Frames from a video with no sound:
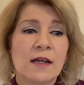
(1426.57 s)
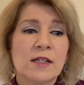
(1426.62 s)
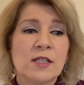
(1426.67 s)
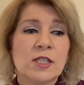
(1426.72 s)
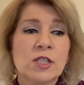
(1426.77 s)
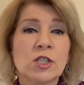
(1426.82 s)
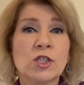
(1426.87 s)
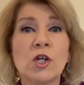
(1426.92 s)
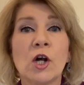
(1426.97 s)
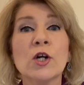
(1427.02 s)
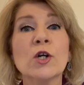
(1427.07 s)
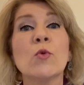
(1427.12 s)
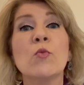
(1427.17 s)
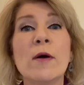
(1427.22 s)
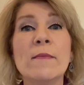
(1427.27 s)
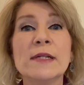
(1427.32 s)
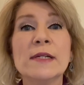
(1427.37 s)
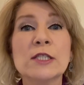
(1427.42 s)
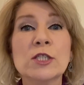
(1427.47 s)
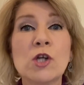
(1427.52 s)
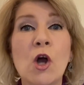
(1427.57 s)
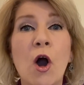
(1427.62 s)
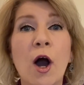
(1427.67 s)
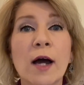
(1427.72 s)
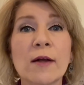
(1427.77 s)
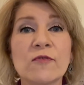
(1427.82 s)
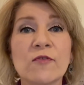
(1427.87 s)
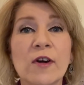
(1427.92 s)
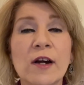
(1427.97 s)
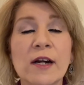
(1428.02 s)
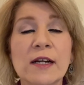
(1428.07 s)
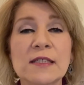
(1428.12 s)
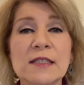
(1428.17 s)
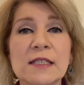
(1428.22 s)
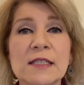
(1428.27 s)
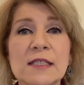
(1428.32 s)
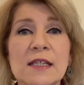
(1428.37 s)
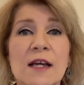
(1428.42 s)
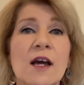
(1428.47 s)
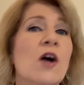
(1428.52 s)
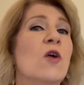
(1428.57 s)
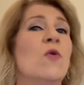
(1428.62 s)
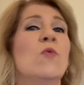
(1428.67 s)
start a women's conference?